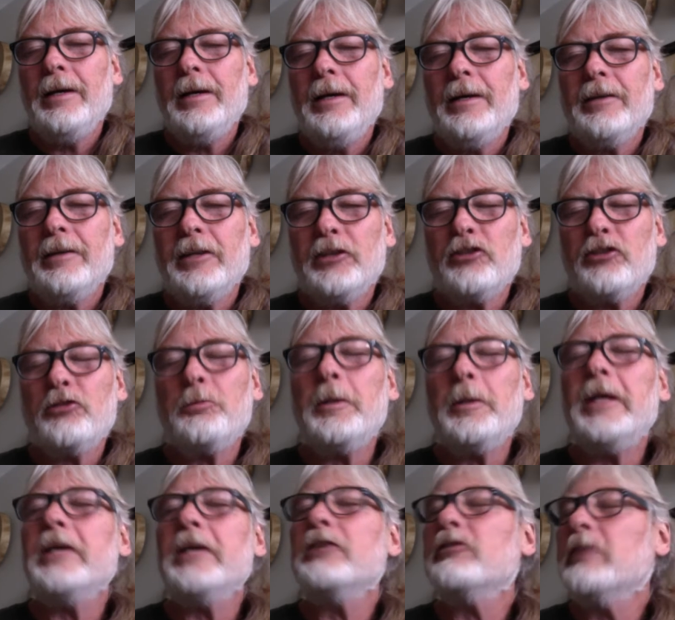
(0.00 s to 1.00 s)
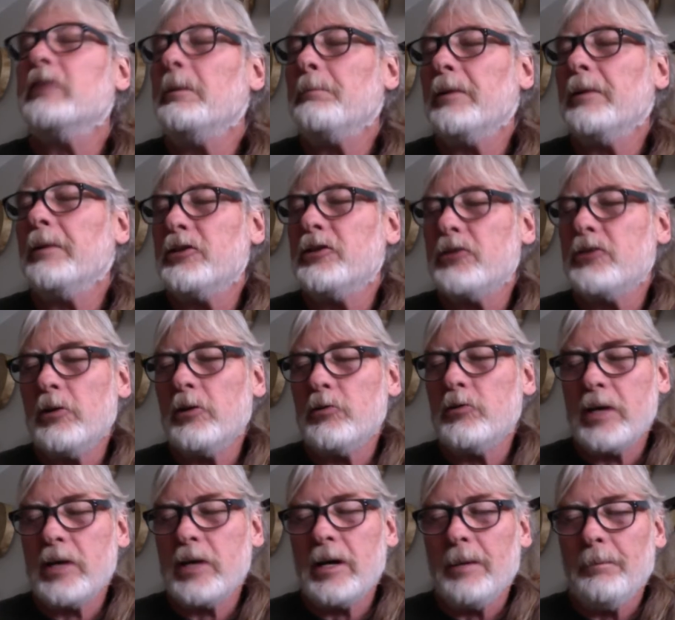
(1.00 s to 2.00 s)
that spring simply shows
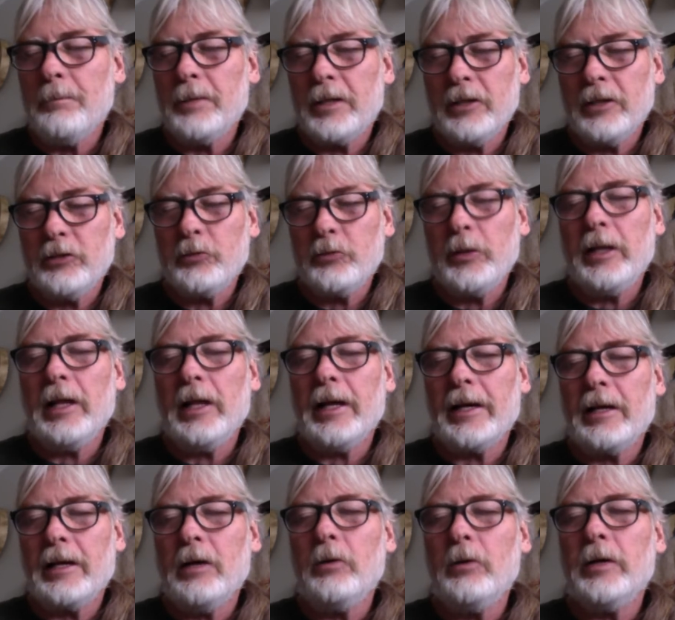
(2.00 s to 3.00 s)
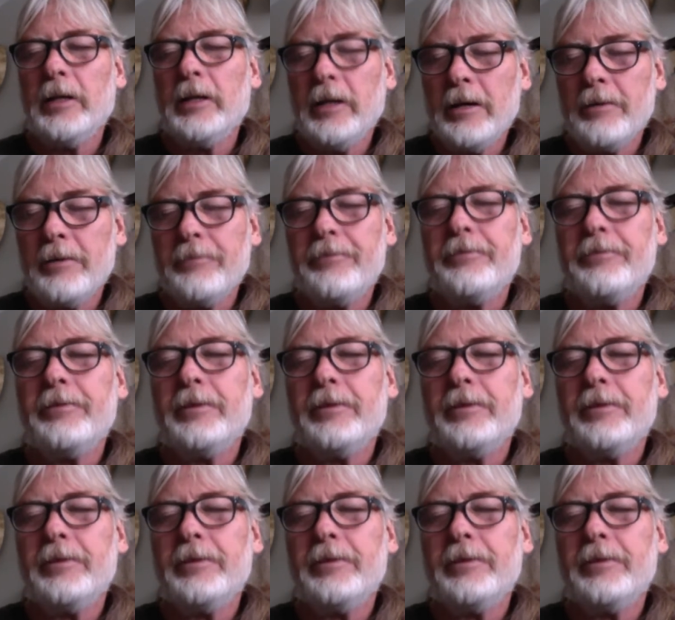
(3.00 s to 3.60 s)
up because we let go enough